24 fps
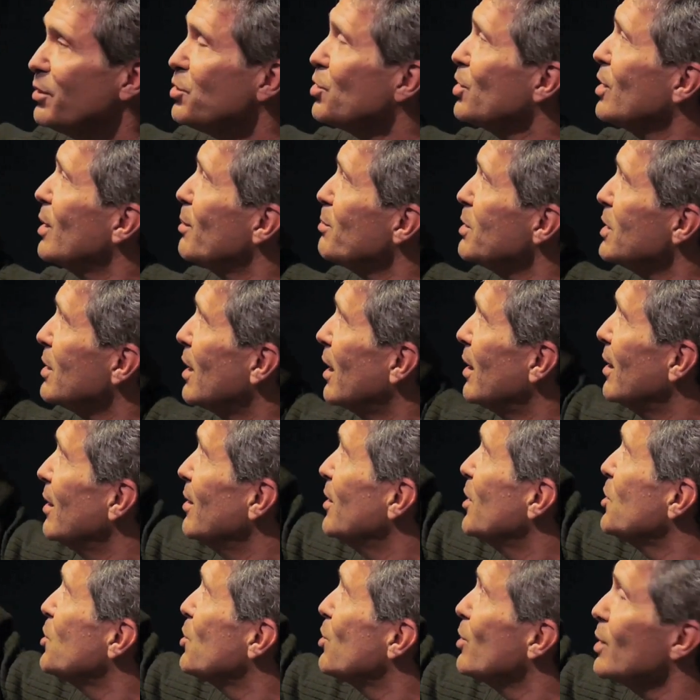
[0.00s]
chimps get in
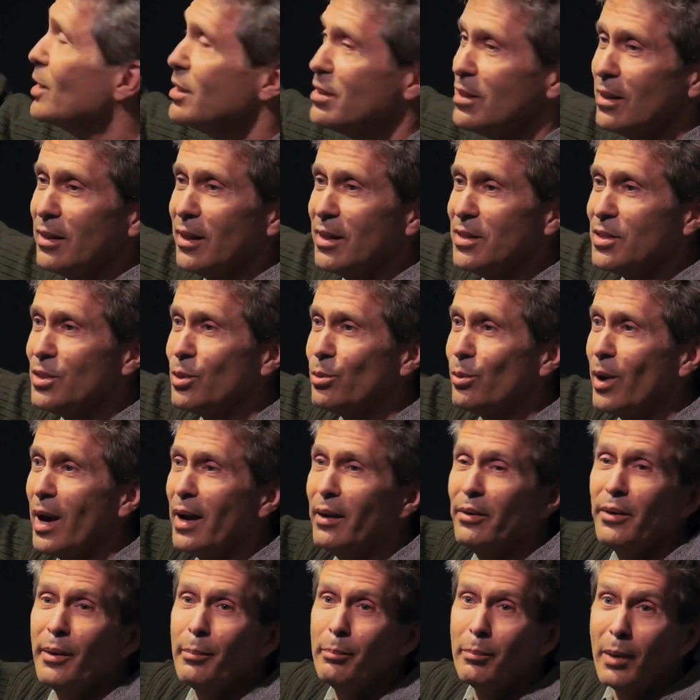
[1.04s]
the trees and they
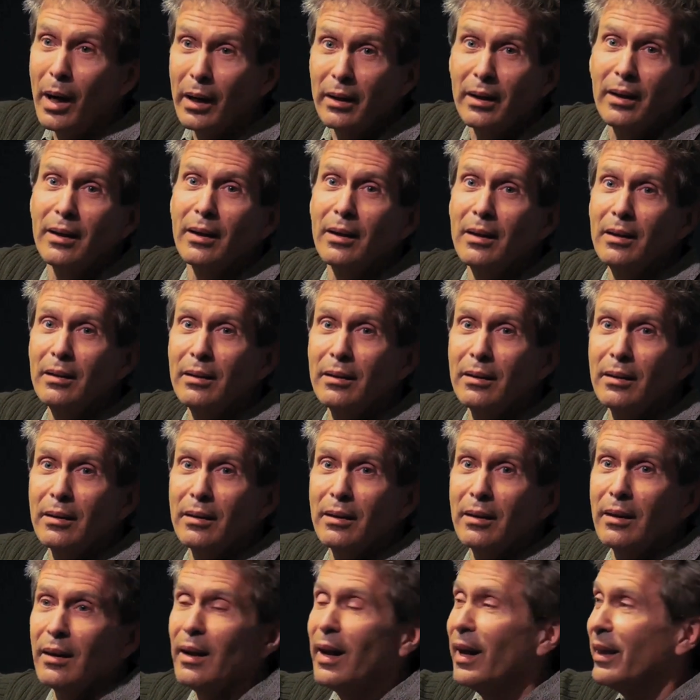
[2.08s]
surround a monkey.
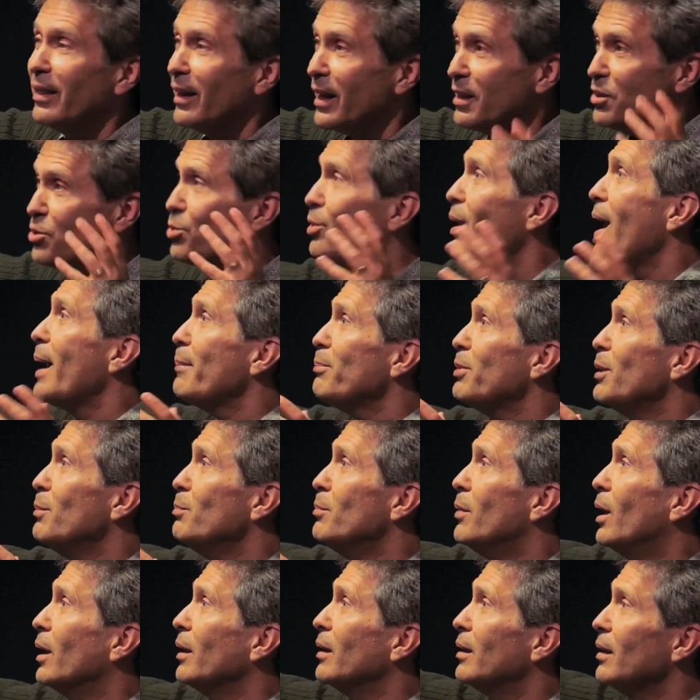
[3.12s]
And they trap the
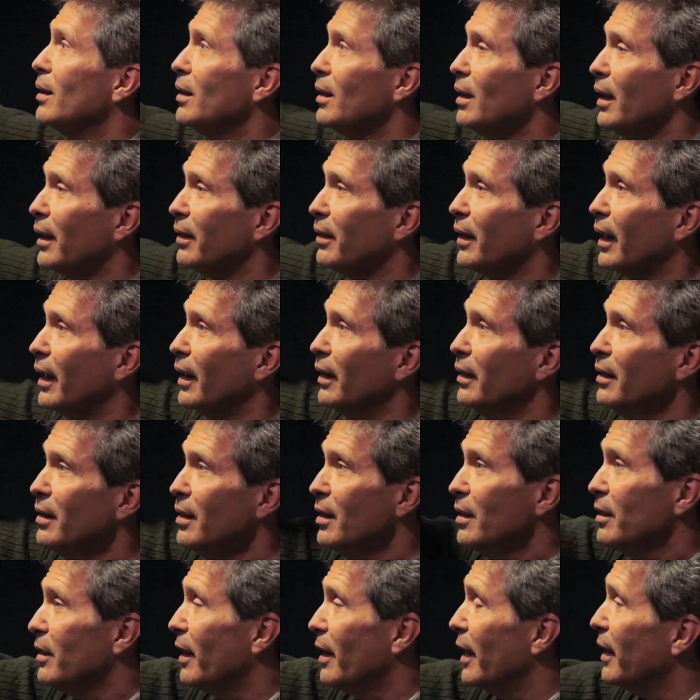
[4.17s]
monkey and they
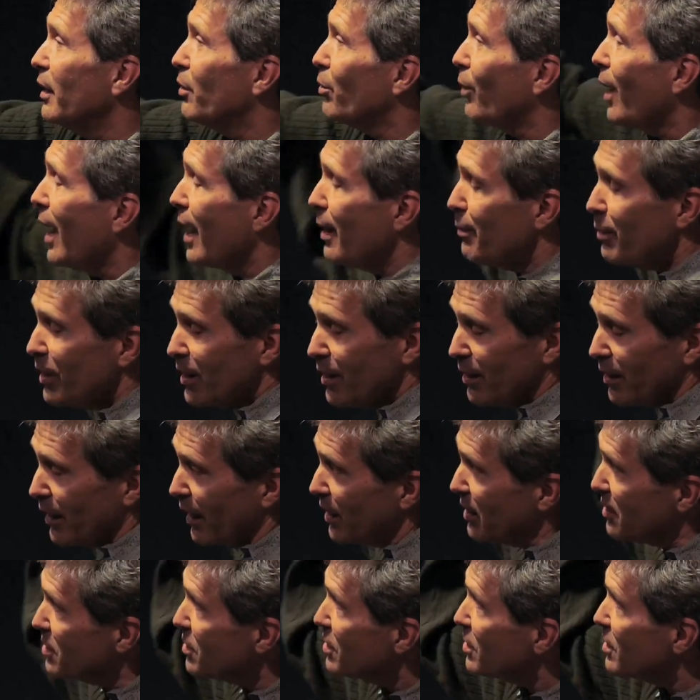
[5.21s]
grab it and
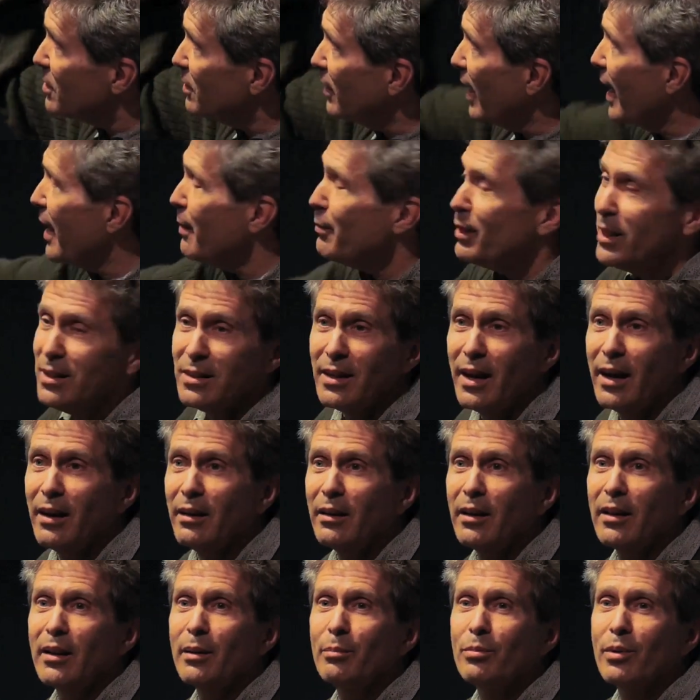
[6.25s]
they slam it down
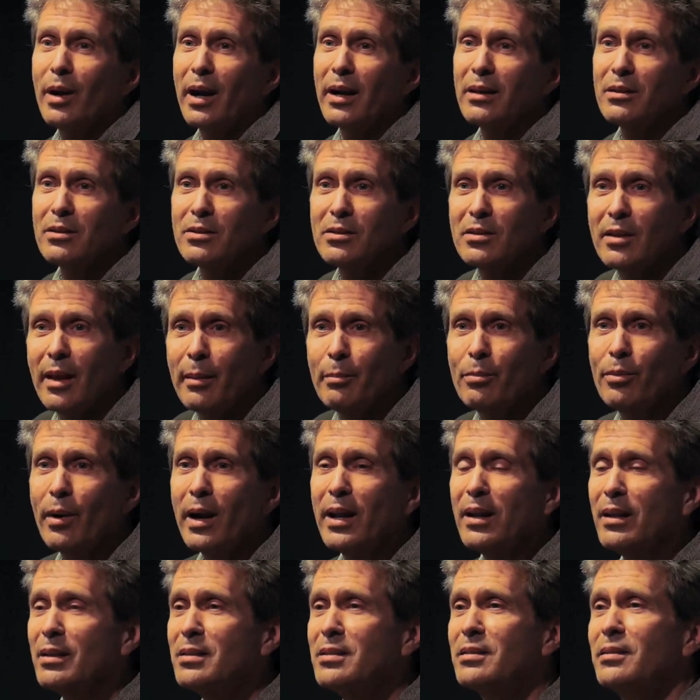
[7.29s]
on the branches. They
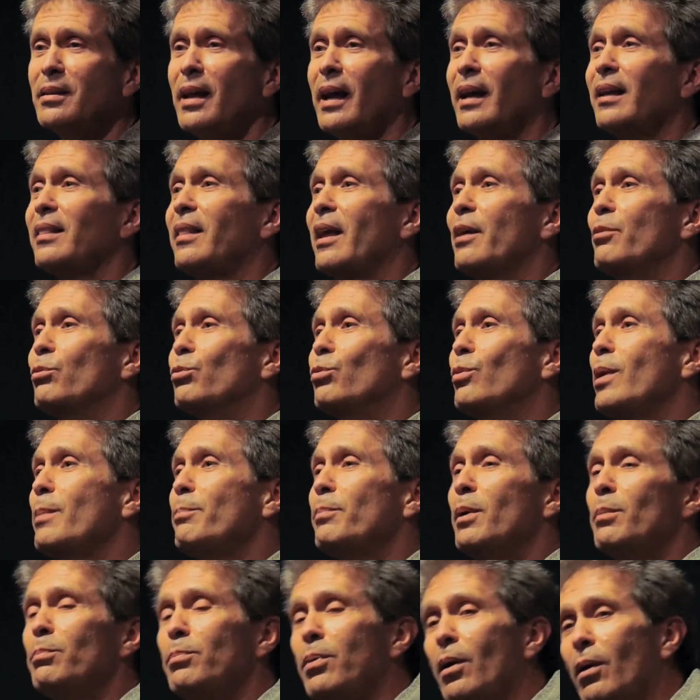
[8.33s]
break its neck. They
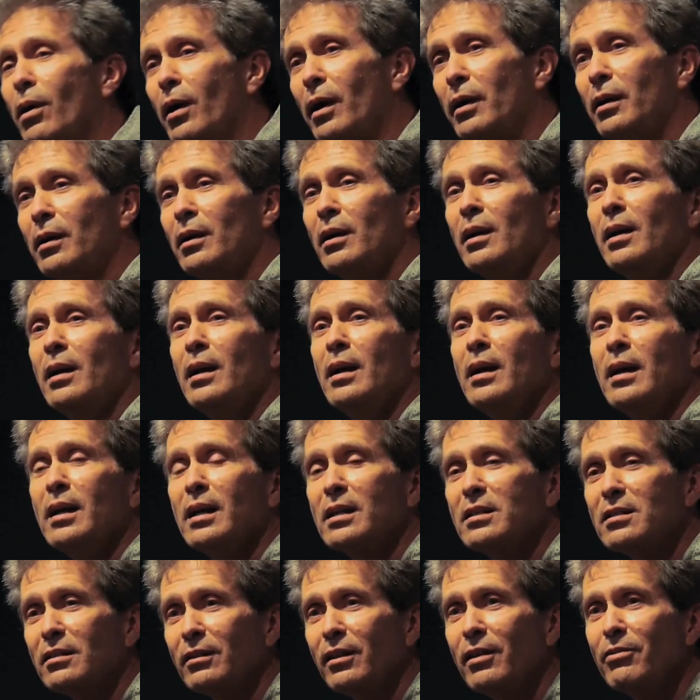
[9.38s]
rip apart
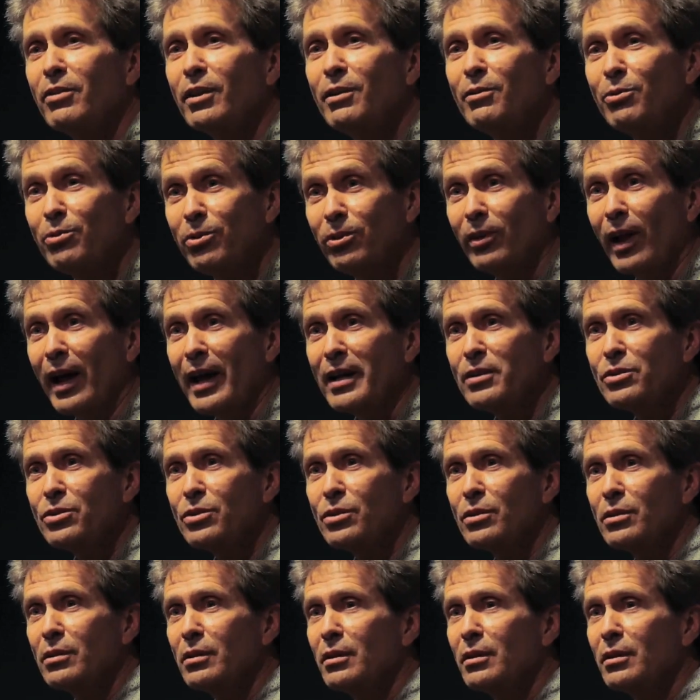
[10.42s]
its living flesh.